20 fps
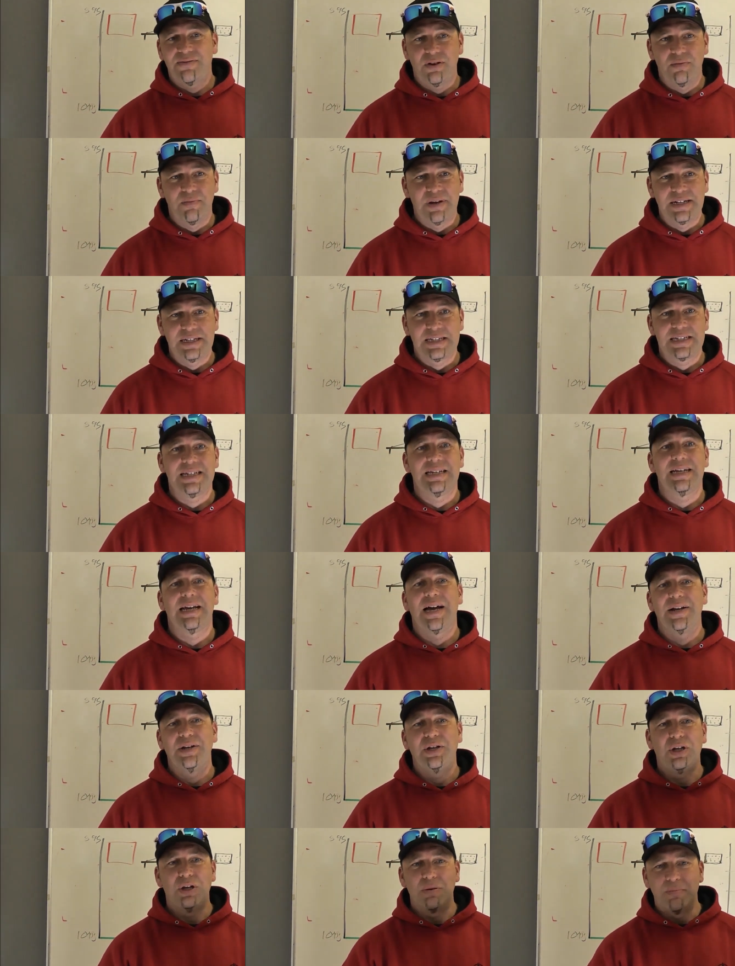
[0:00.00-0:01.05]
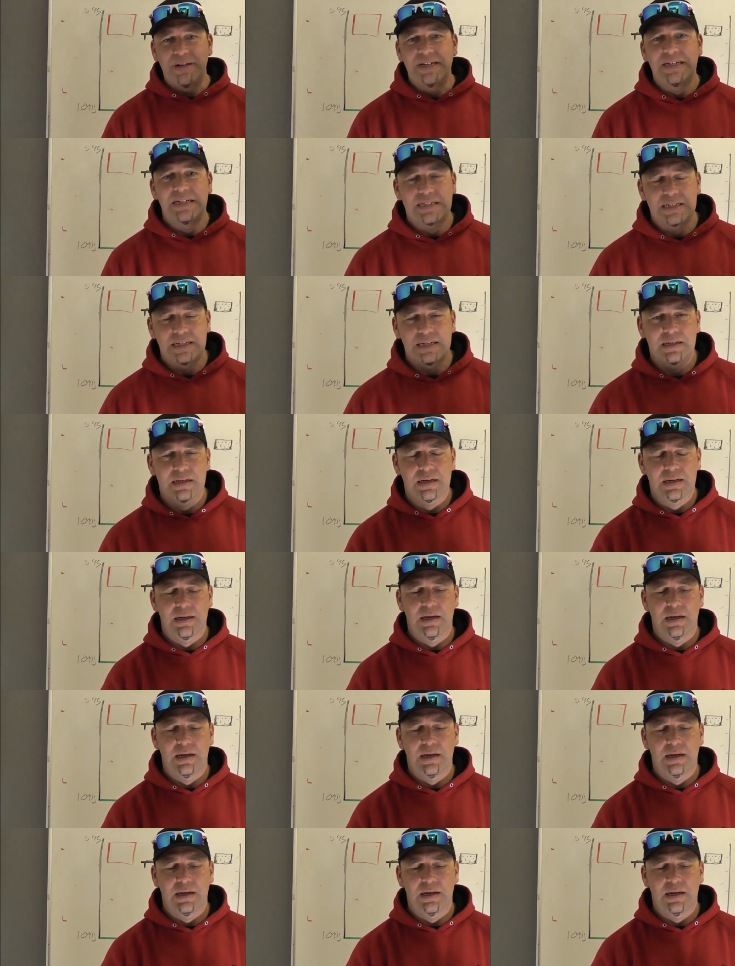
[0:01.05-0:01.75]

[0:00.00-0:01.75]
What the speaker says: humidity and humidity,